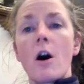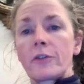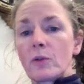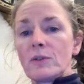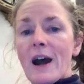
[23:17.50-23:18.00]

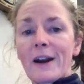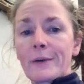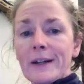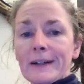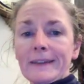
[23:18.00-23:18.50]
also
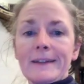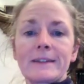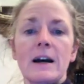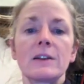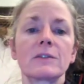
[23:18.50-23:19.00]
diarrhea,
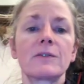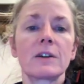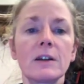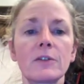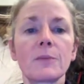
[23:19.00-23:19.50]
these kinds of
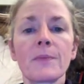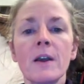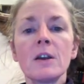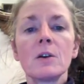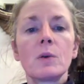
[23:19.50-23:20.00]
things.
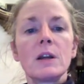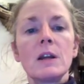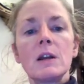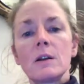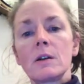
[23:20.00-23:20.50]

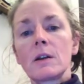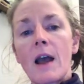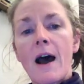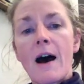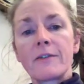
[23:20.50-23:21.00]
We
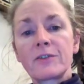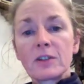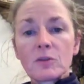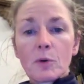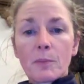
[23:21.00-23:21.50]
have
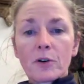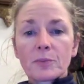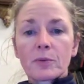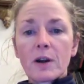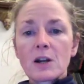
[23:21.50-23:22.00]
sensible
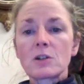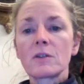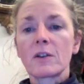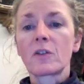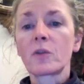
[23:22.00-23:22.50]

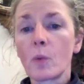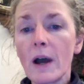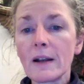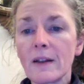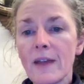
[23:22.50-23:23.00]
perspiration, that's
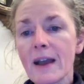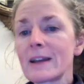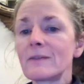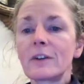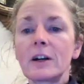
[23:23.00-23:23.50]
sweat, and
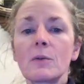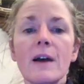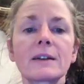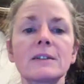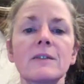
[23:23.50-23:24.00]
that can vary
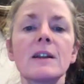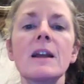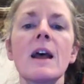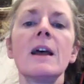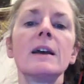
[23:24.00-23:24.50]
with
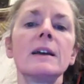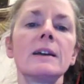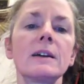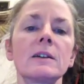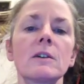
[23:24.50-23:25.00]
activity.
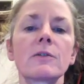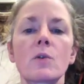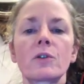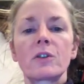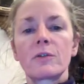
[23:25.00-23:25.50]
And of
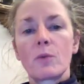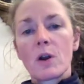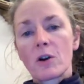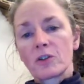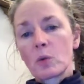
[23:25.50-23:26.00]
course, if
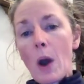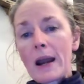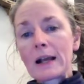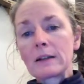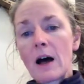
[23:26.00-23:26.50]
we are
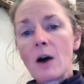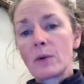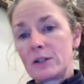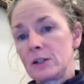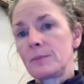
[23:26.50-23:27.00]
sweating a
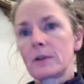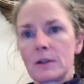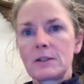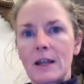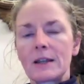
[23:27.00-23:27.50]
lot, we
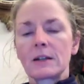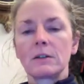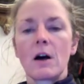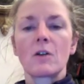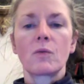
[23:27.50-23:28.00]
typically take in
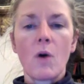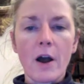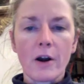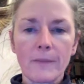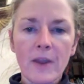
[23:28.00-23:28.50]
a lot of
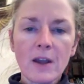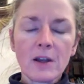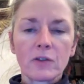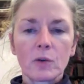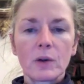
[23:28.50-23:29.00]
water.
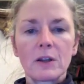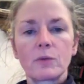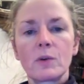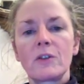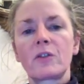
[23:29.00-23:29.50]
So
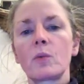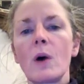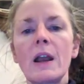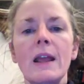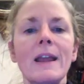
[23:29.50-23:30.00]
if we
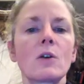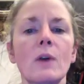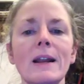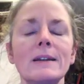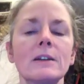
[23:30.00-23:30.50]
sweat a
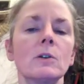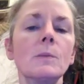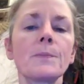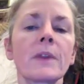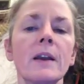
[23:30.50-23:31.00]
great
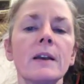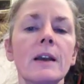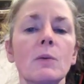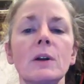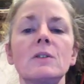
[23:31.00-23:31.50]
deal
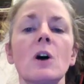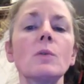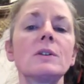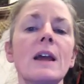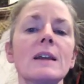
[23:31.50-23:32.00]
and we
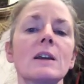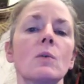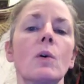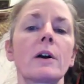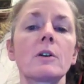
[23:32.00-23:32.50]
don't take
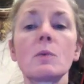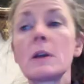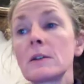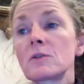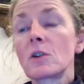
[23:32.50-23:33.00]
in water,
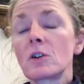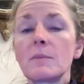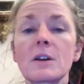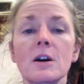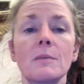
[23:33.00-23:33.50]
we can start
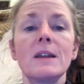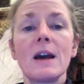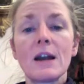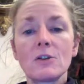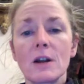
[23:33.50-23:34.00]
to become
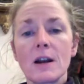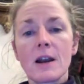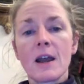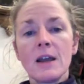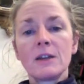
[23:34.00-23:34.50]

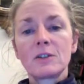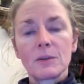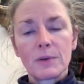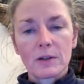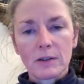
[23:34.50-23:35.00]
dehydrated.
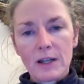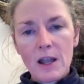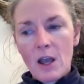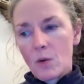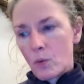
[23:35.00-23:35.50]

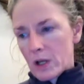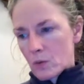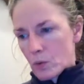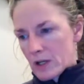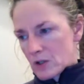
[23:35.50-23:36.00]
Typically,
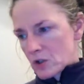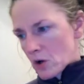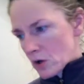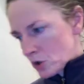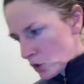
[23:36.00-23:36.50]
when we
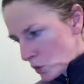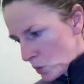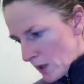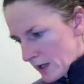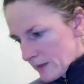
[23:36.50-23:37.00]
start
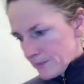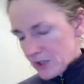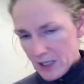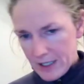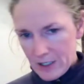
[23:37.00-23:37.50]
to
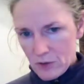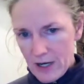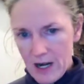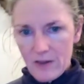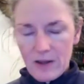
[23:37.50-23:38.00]

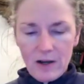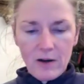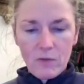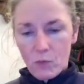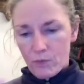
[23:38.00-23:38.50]
dehydrate,
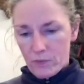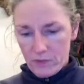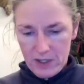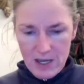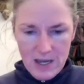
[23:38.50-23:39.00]
then
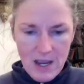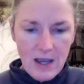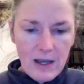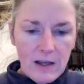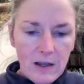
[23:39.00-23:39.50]

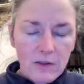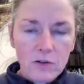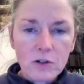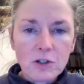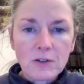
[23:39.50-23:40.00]
the
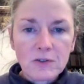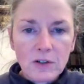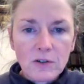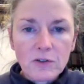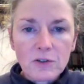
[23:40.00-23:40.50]
thirst
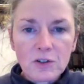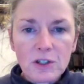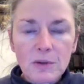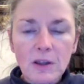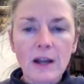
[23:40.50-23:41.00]
centers are
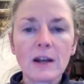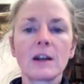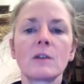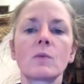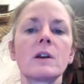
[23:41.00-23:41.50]

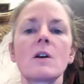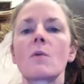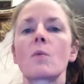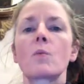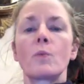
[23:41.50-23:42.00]
stimulated and we
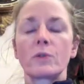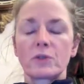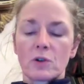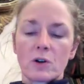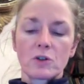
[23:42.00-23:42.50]
will
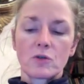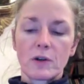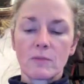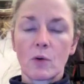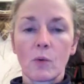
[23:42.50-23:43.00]
start to
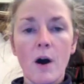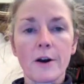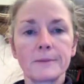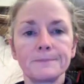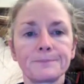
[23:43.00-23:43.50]
drink more
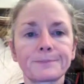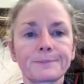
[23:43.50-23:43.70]
water.